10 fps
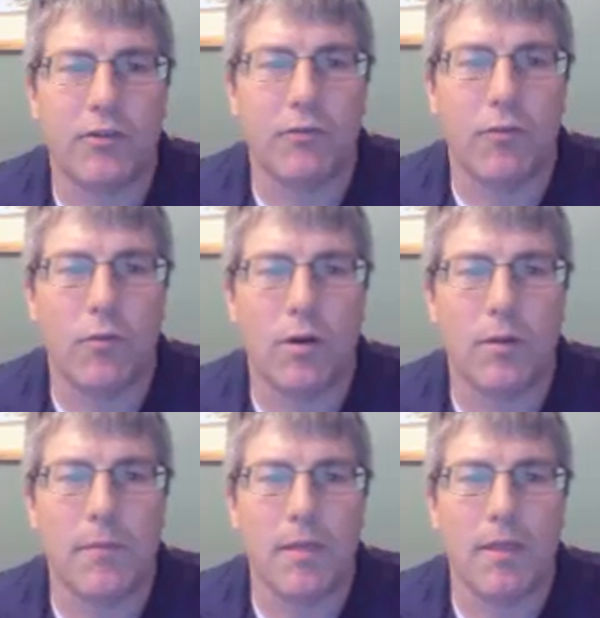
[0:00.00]
form.
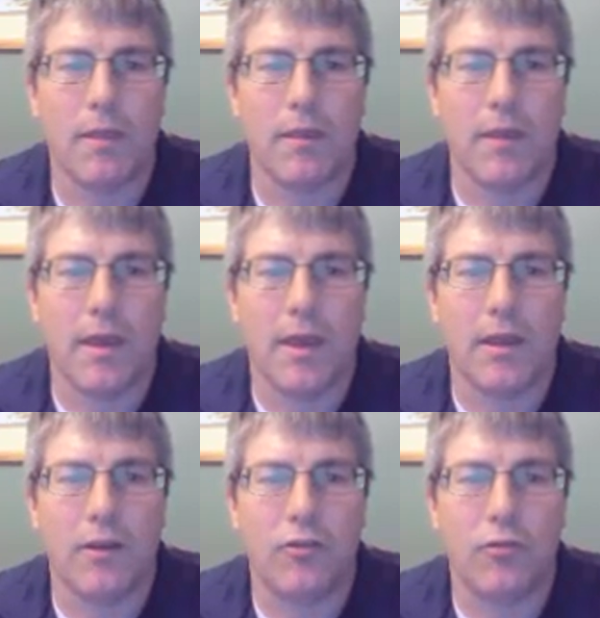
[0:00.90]

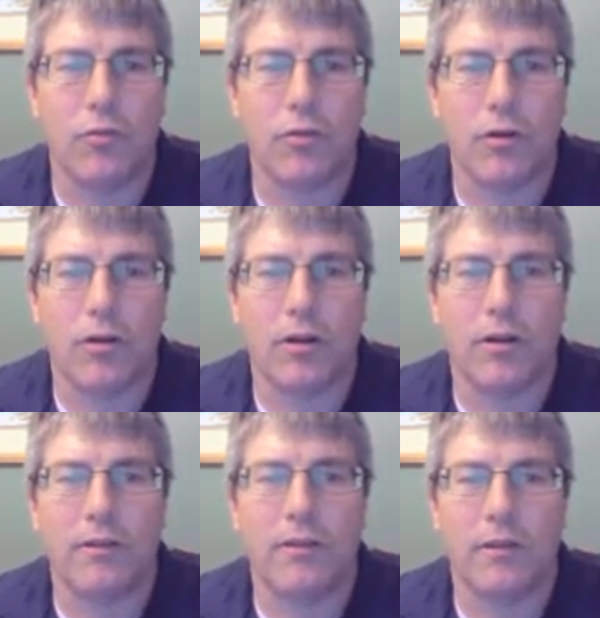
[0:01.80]
And
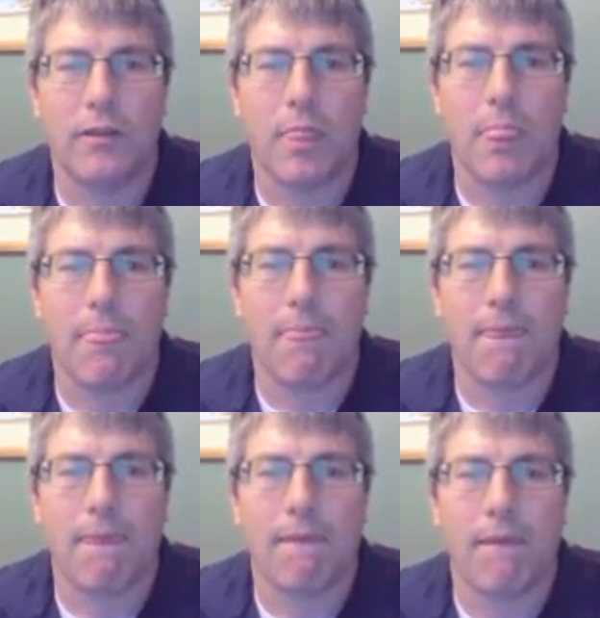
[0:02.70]
2/3
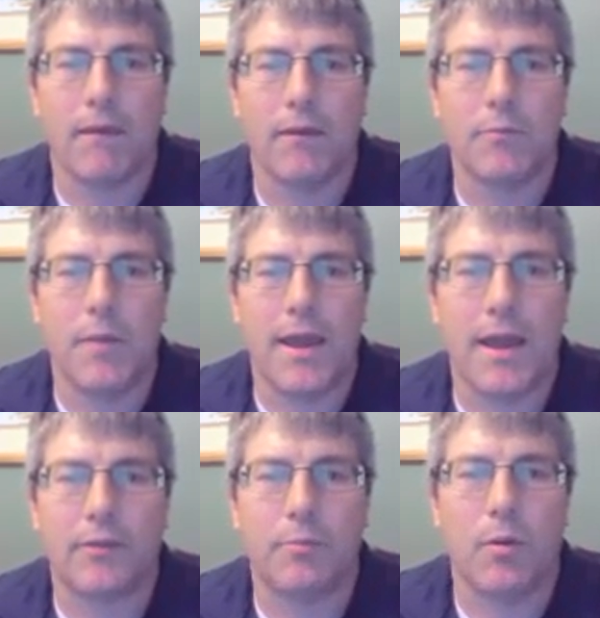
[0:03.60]
is my
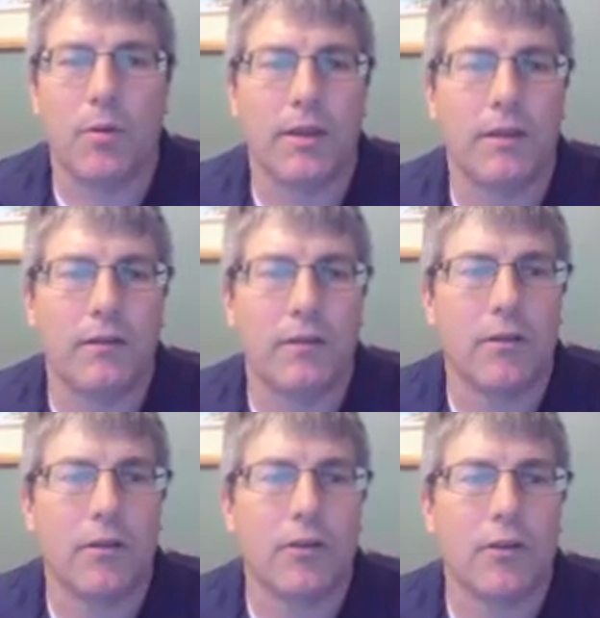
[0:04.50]
exponent.
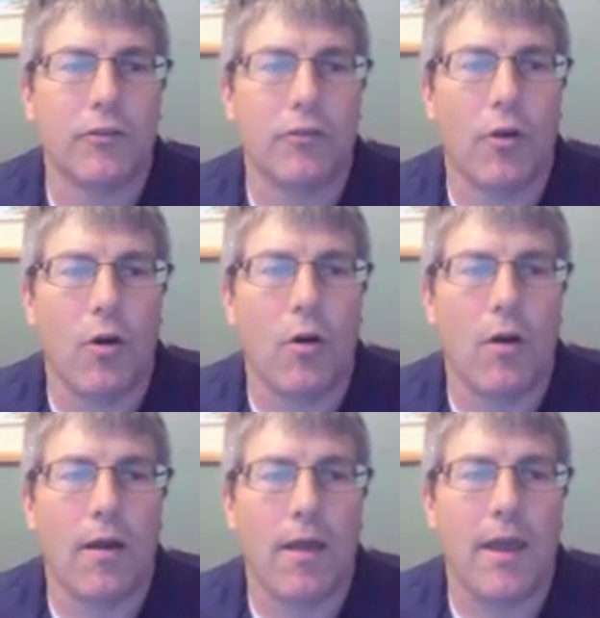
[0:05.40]
So
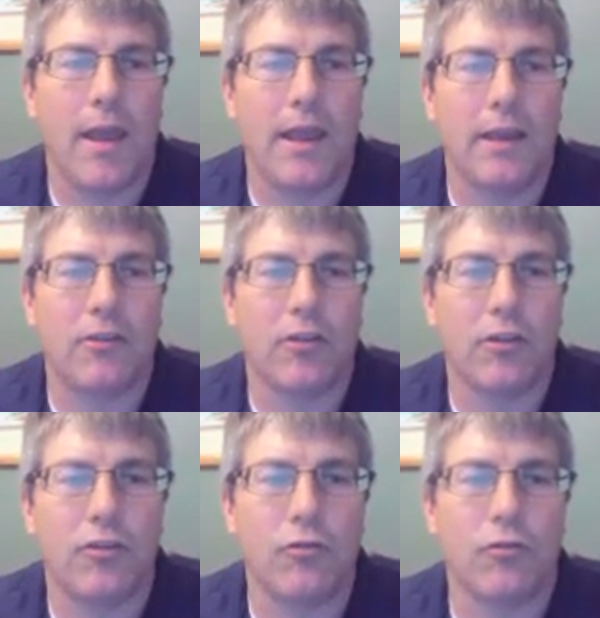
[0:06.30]
8 to the
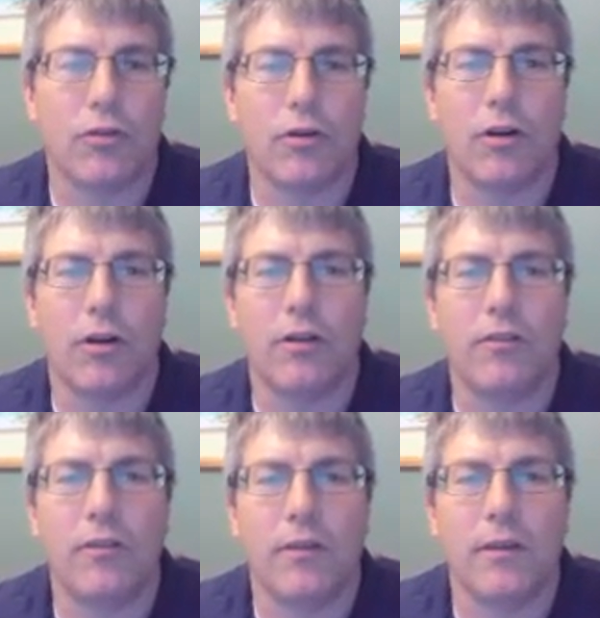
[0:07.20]
2/3
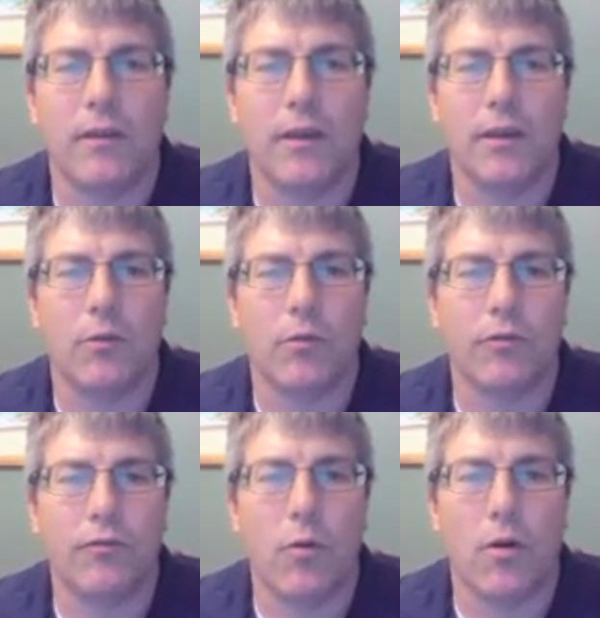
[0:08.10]
equals
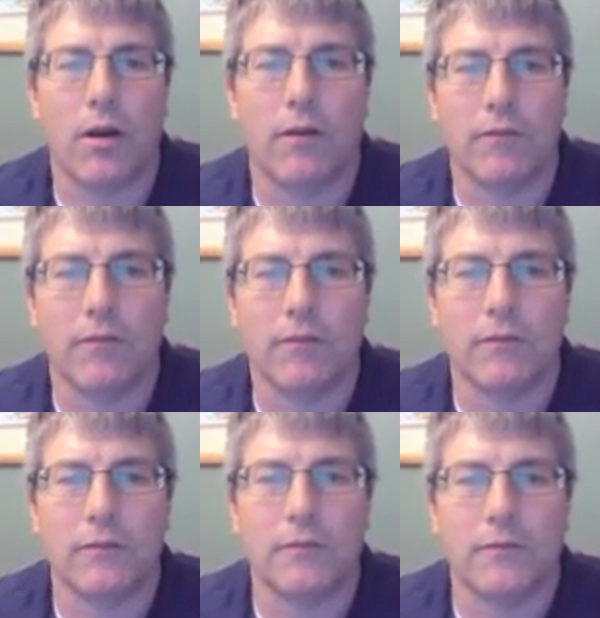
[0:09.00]
4.
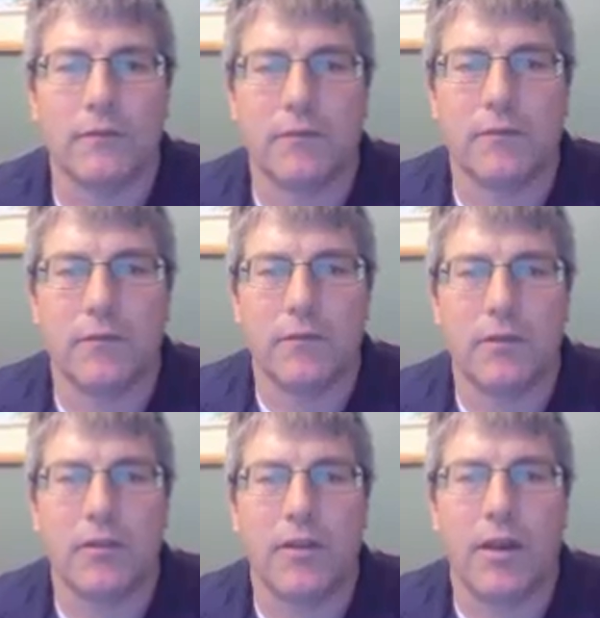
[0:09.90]

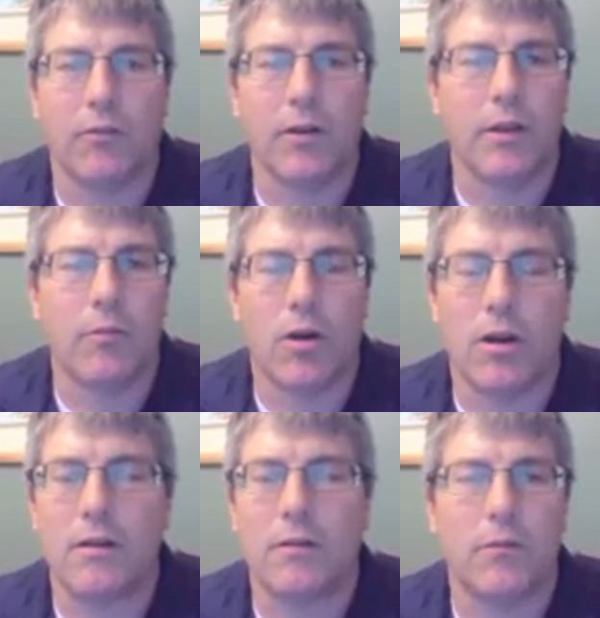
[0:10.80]
Does that really
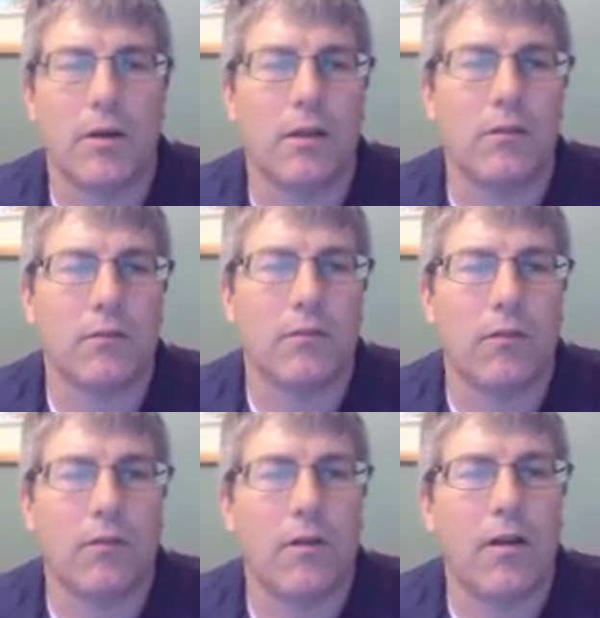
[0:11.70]
work? Well,
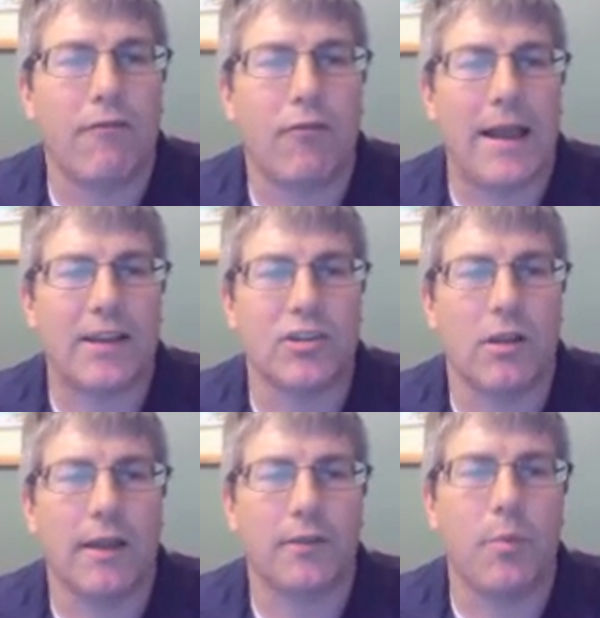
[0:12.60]
fractional
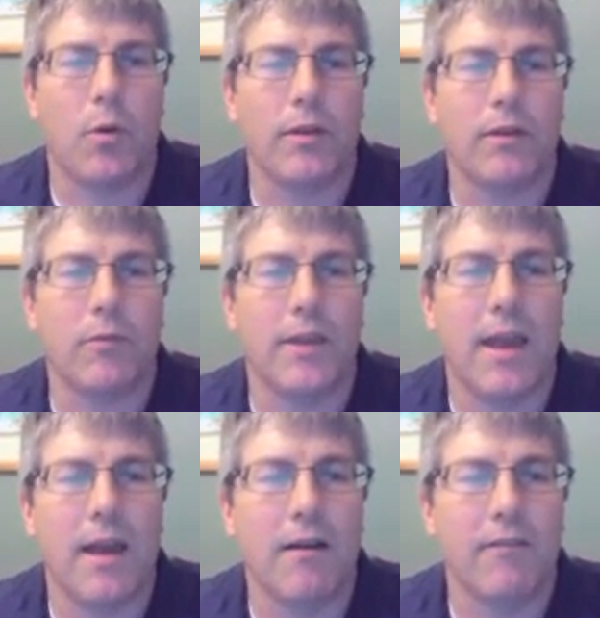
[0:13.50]
exponent, we
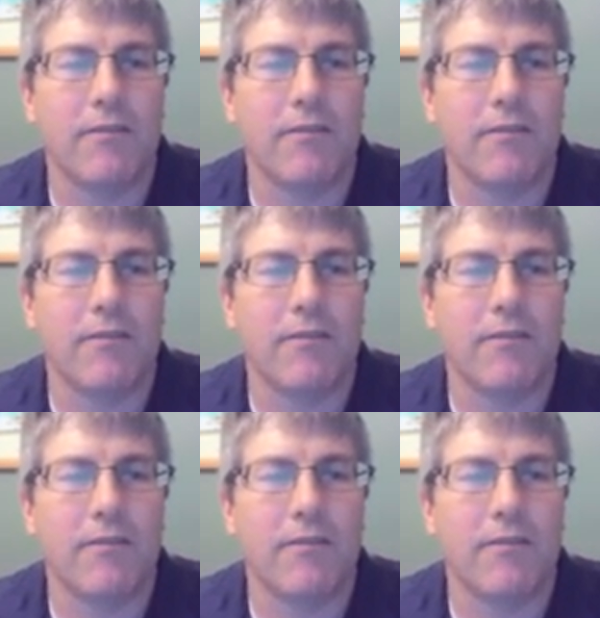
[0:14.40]
have